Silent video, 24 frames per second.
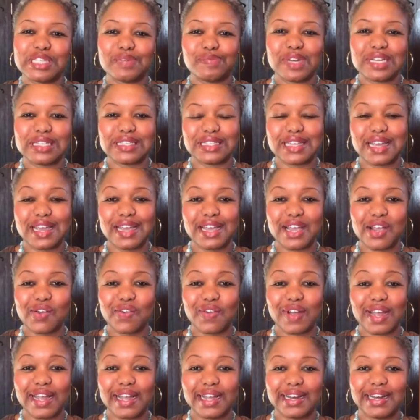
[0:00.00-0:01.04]
Am I saying it
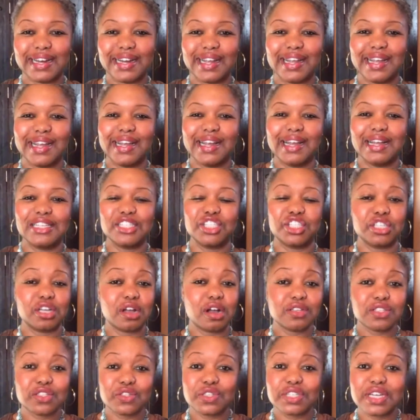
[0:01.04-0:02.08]
right? She
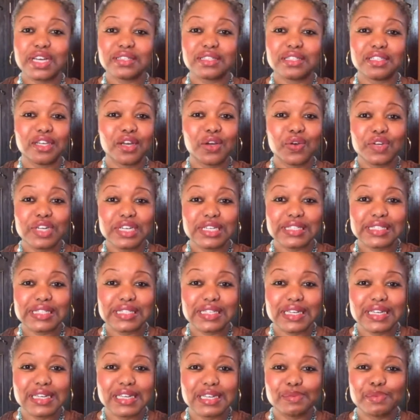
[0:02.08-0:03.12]
also does yoni
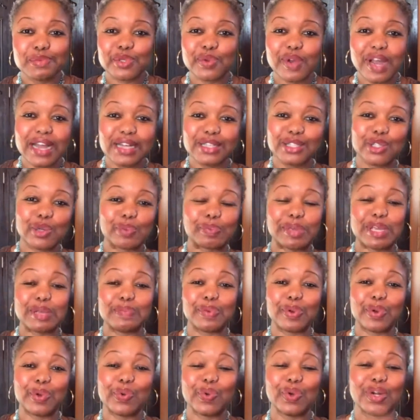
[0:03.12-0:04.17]
steams, right? So
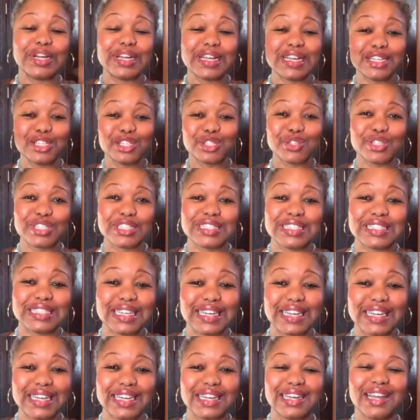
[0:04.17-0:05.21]
people who are
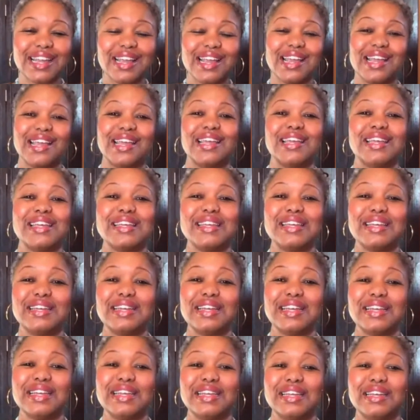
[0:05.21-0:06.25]
interested
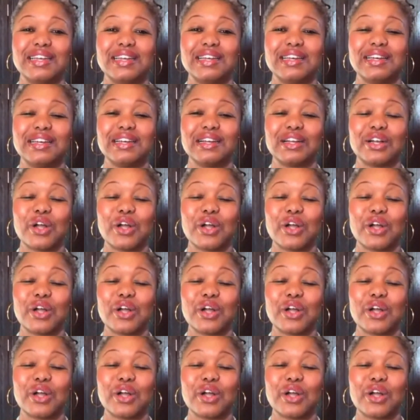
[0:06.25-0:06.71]
in